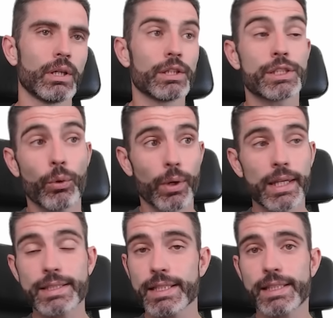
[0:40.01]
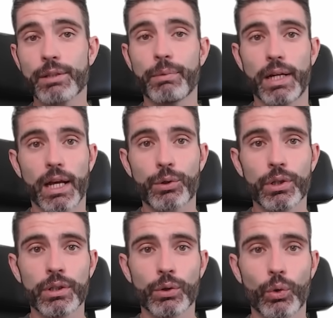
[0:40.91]
So is this sentiment
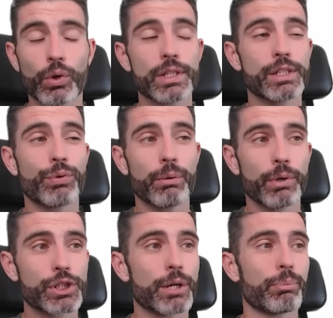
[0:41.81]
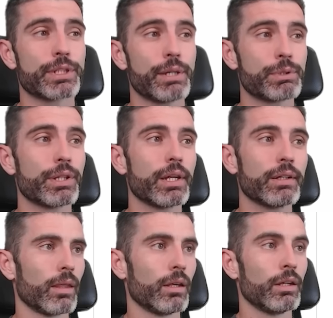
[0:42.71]
accurate, or is it very much a perception thing?